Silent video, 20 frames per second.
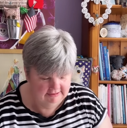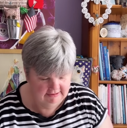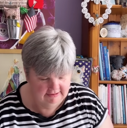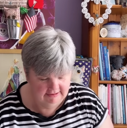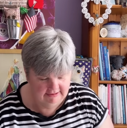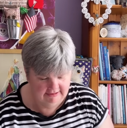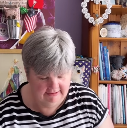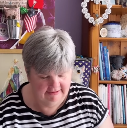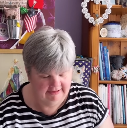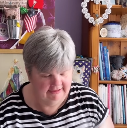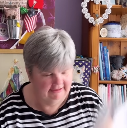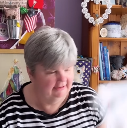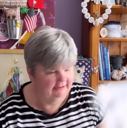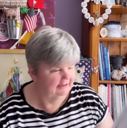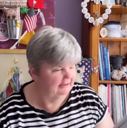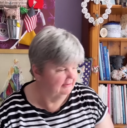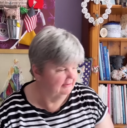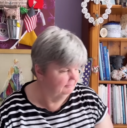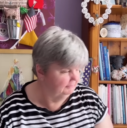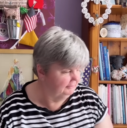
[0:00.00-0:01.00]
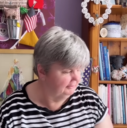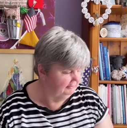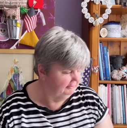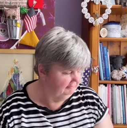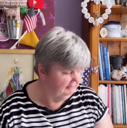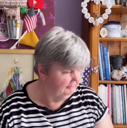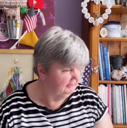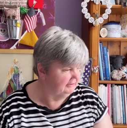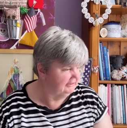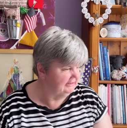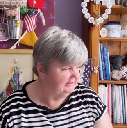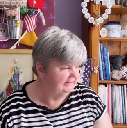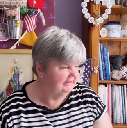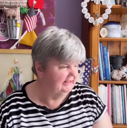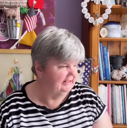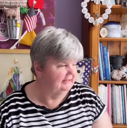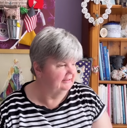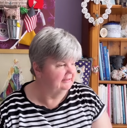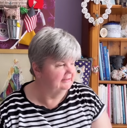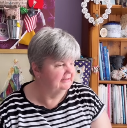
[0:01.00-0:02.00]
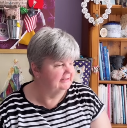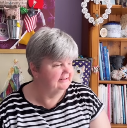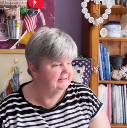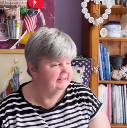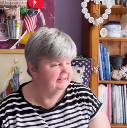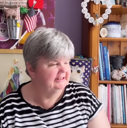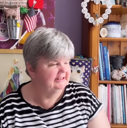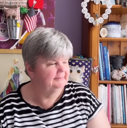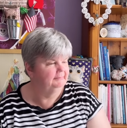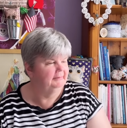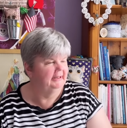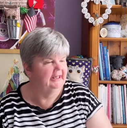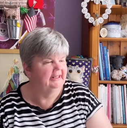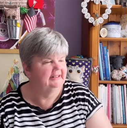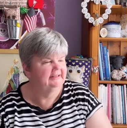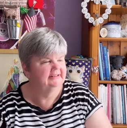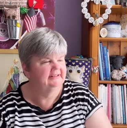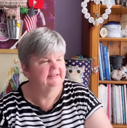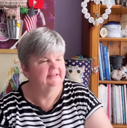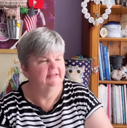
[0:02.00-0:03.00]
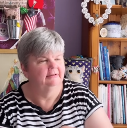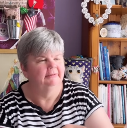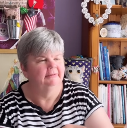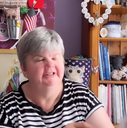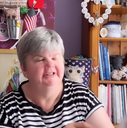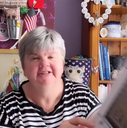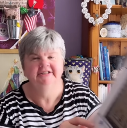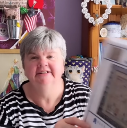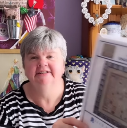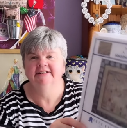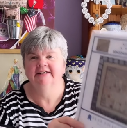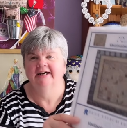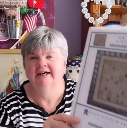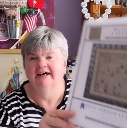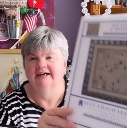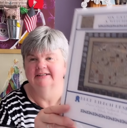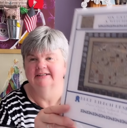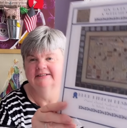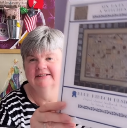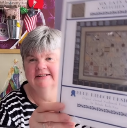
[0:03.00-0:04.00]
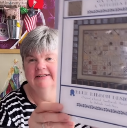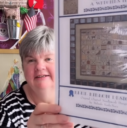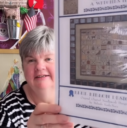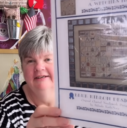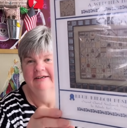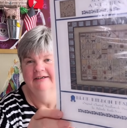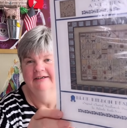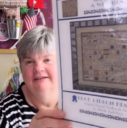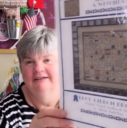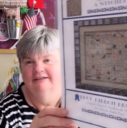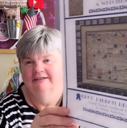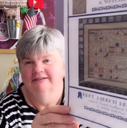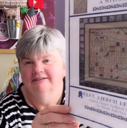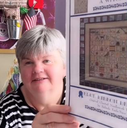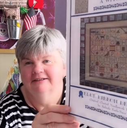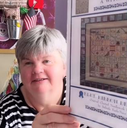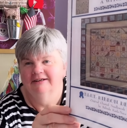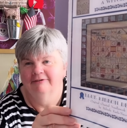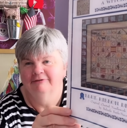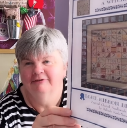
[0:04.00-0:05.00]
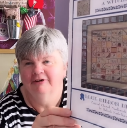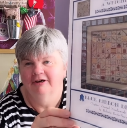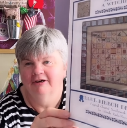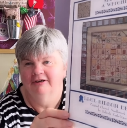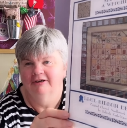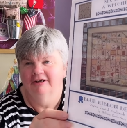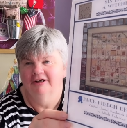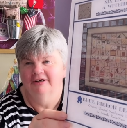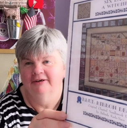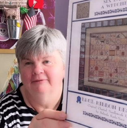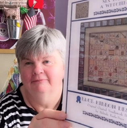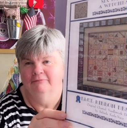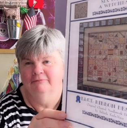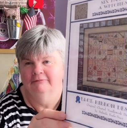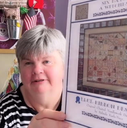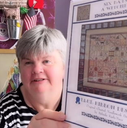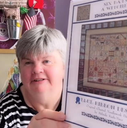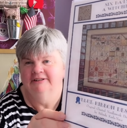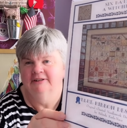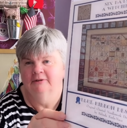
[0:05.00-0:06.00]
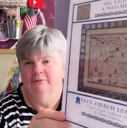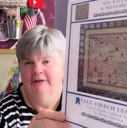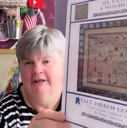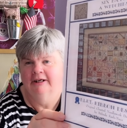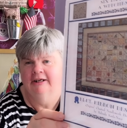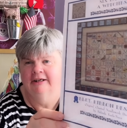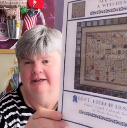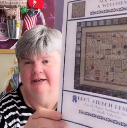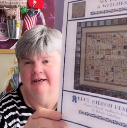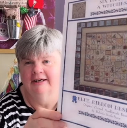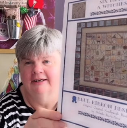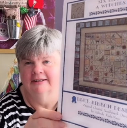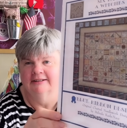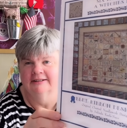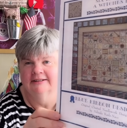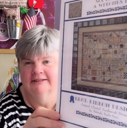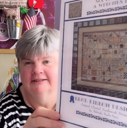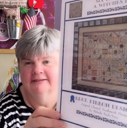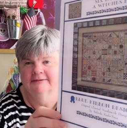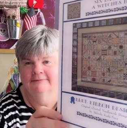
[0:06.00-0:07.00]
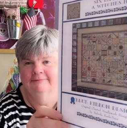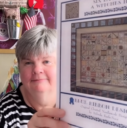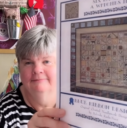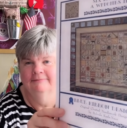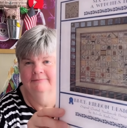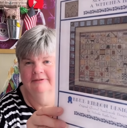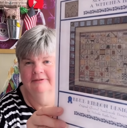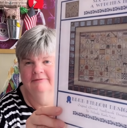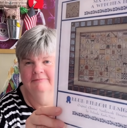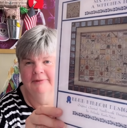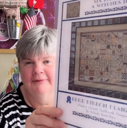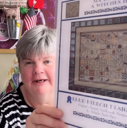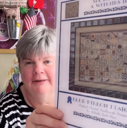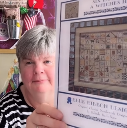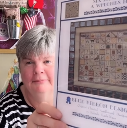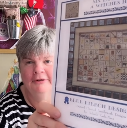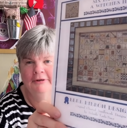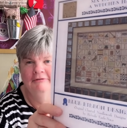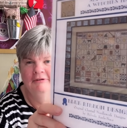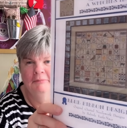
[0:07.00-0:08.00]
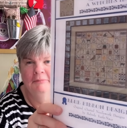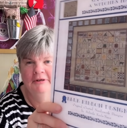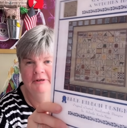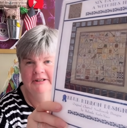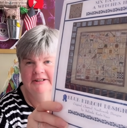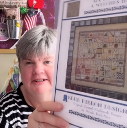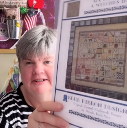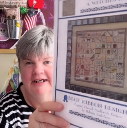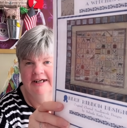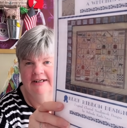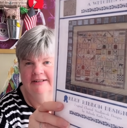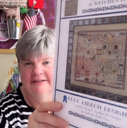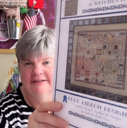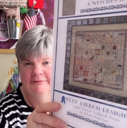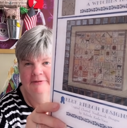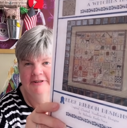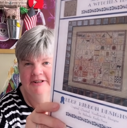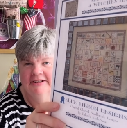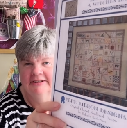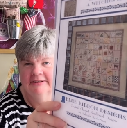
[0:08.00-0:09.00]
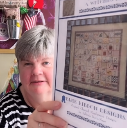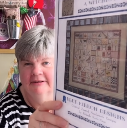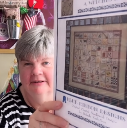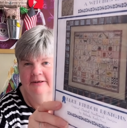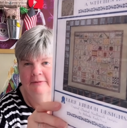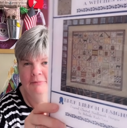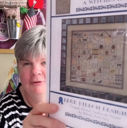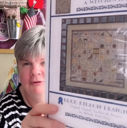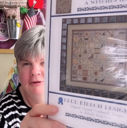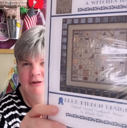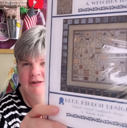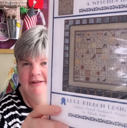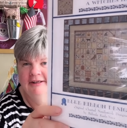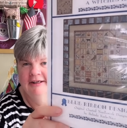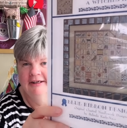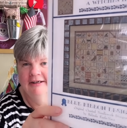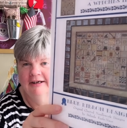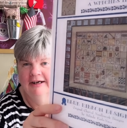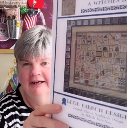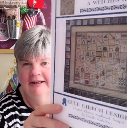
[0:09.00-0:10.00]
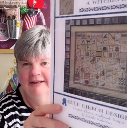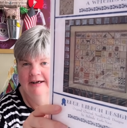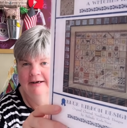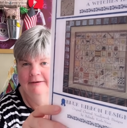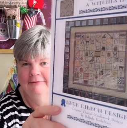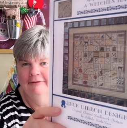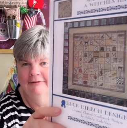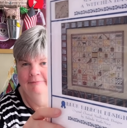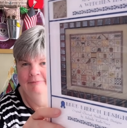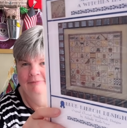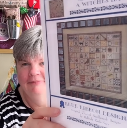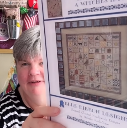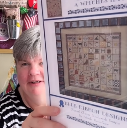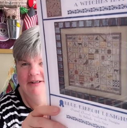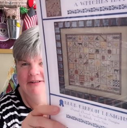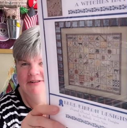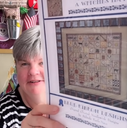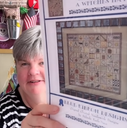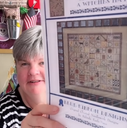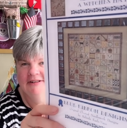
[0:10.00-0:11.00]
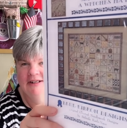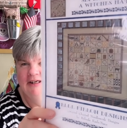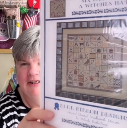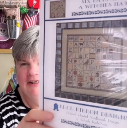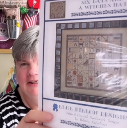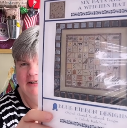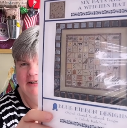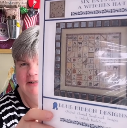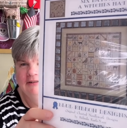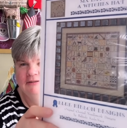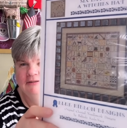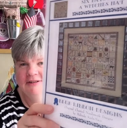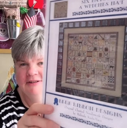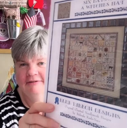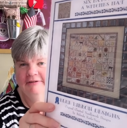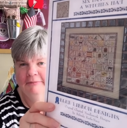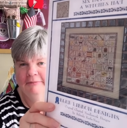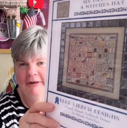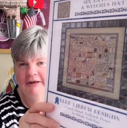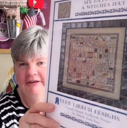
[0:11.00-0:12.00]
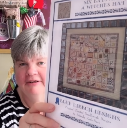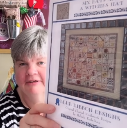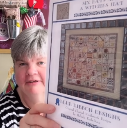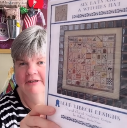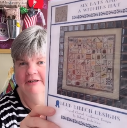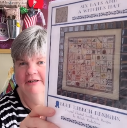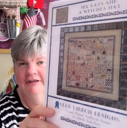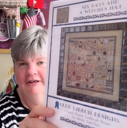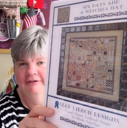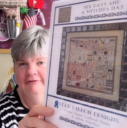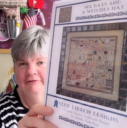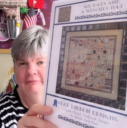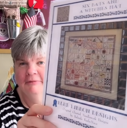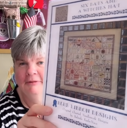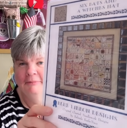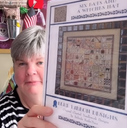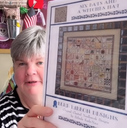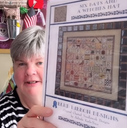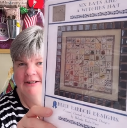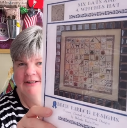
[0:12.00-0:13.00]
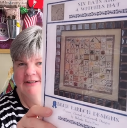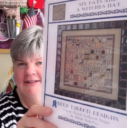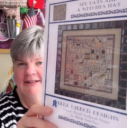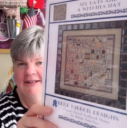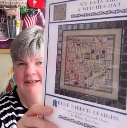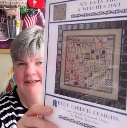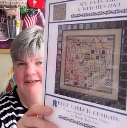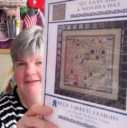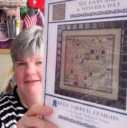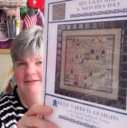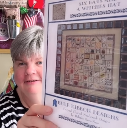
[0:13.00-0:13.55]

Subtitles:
And then I got Blue Ribbon Designs, 6 bats and a witch's hat. I've got Winter Wingdings by Blue Ribbon Designs, which is a board thing like that one. I just like that. Sorry about the glare from the plastic.